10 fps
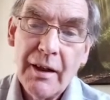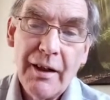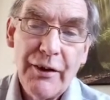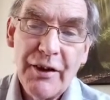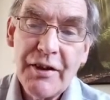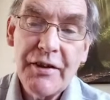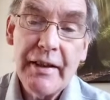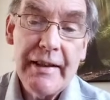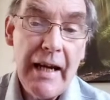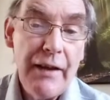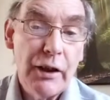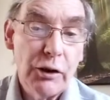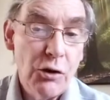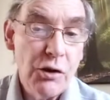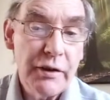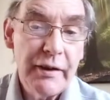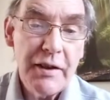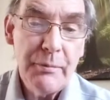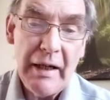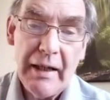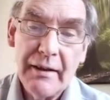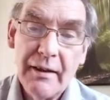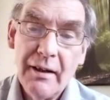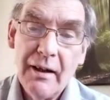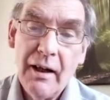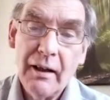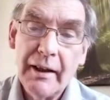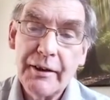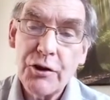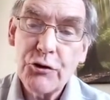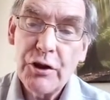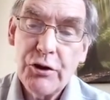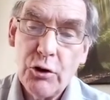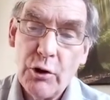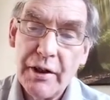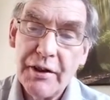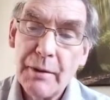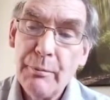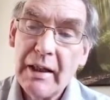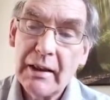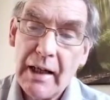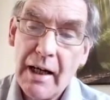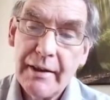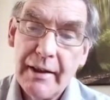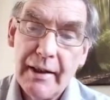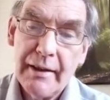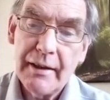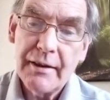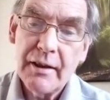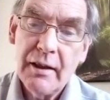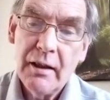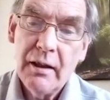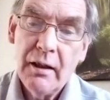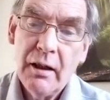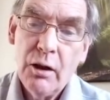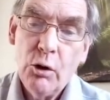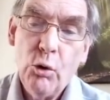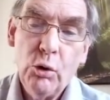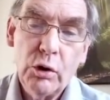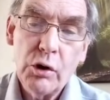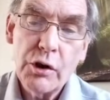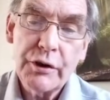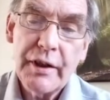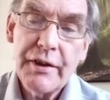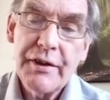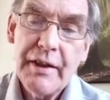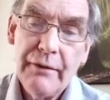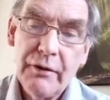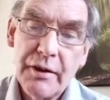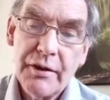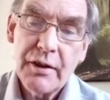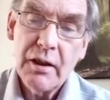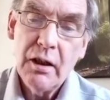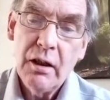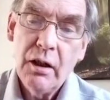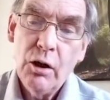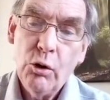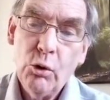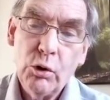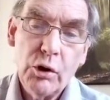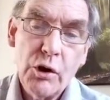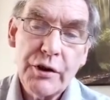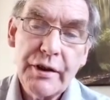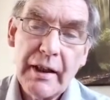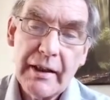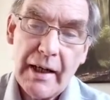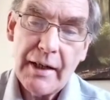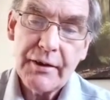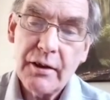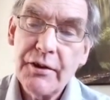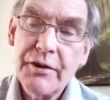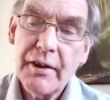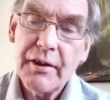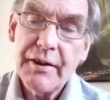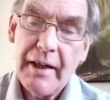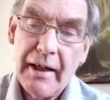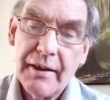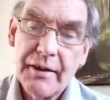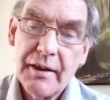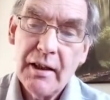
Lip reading: This is the day the Lord has made. Let us rejoice and be glad in it. O Lord, save us. O Lord, grant us success.